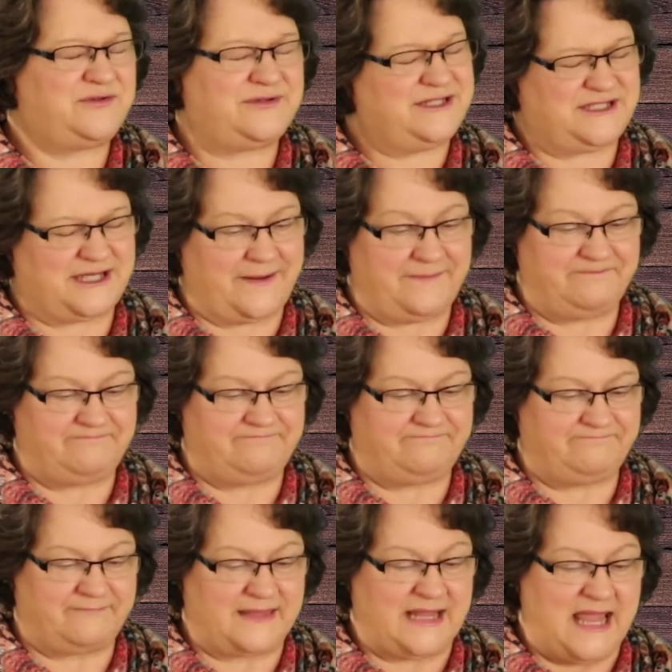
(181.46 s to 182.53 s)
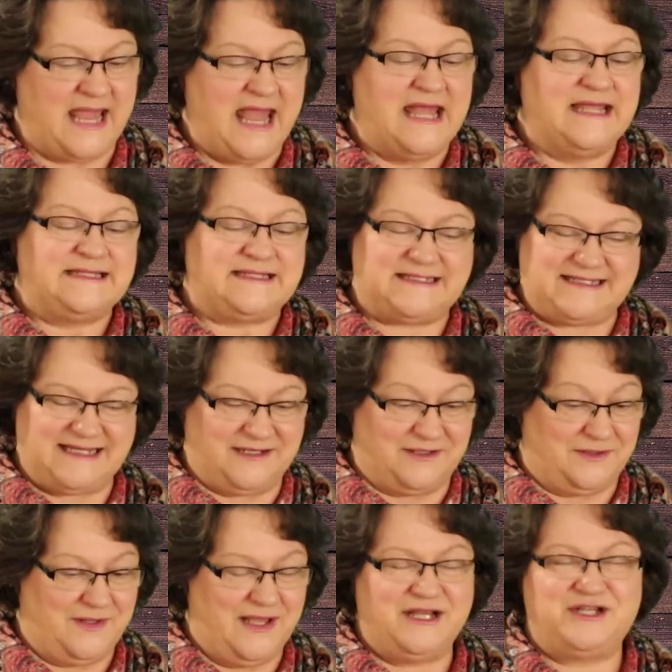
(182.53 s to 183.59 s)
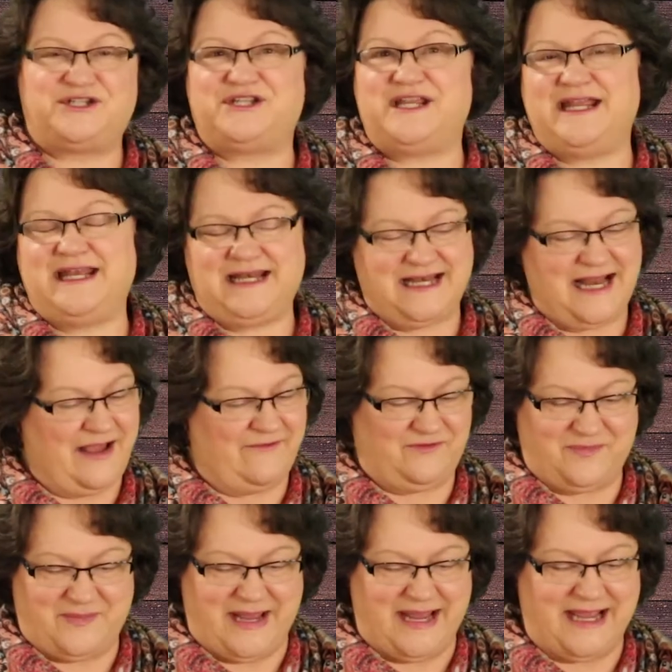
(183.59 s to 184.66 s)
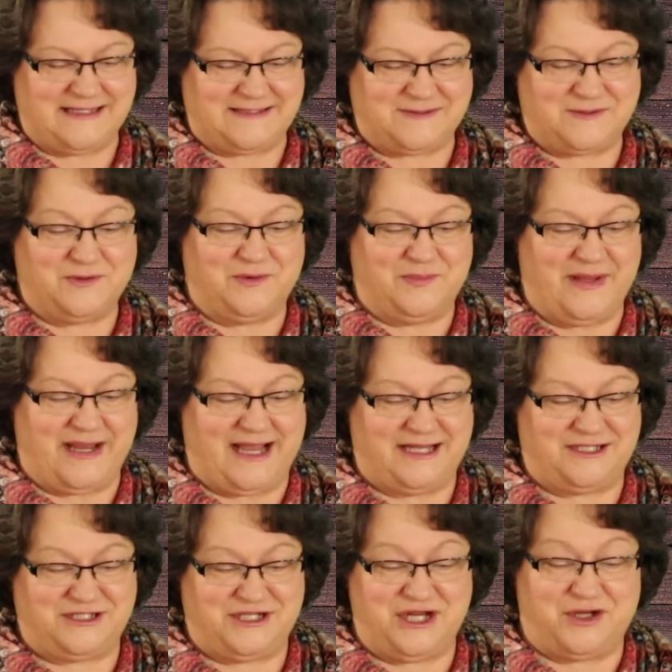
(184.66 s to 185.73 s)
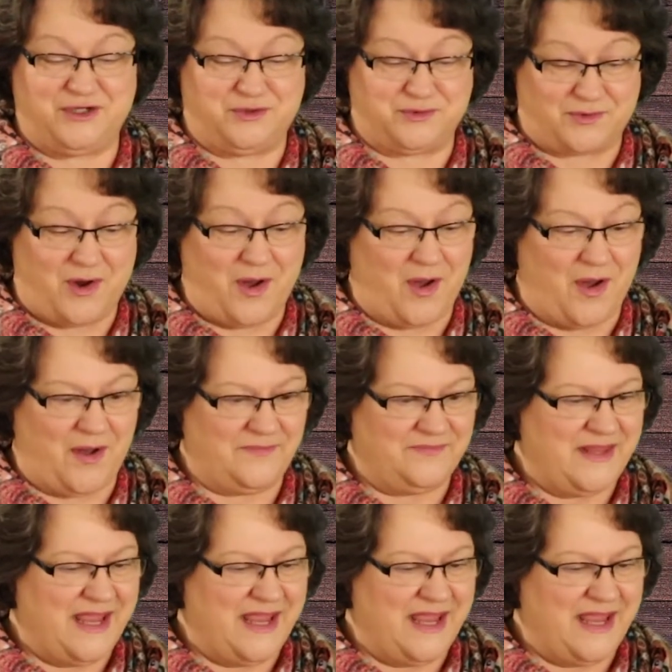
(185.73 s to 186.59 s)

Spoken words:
Tricia. Still, she loved being at school because she could draw.